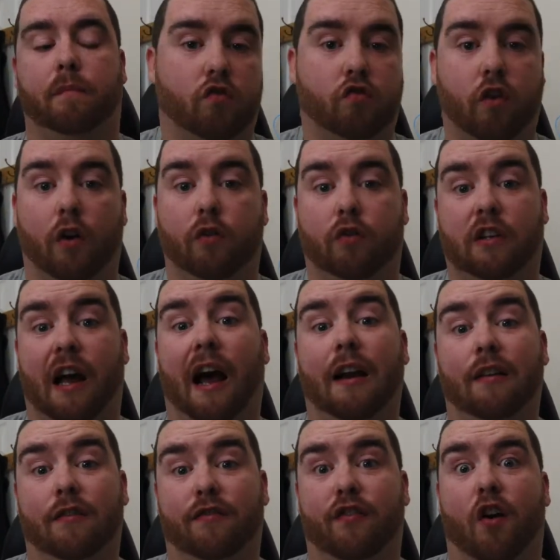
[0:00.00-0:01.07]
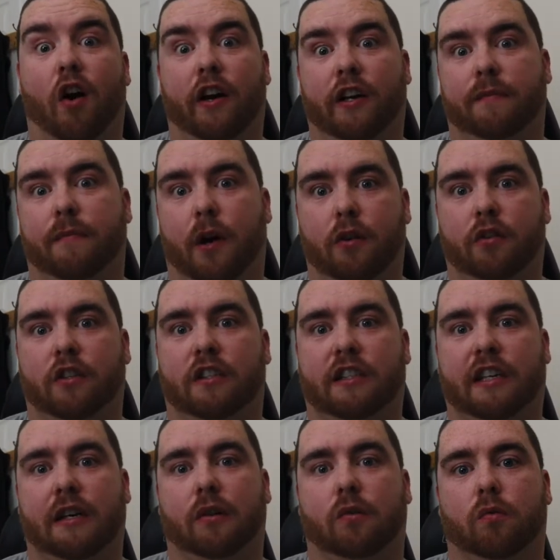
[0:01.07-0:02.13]
gross and fine motor
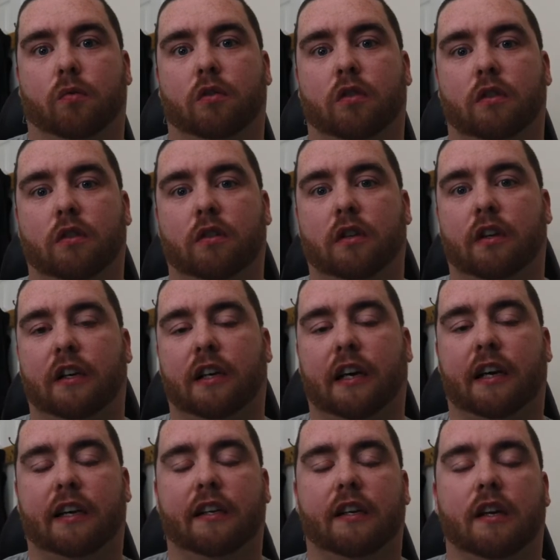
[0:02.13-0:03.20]
skills. Okay,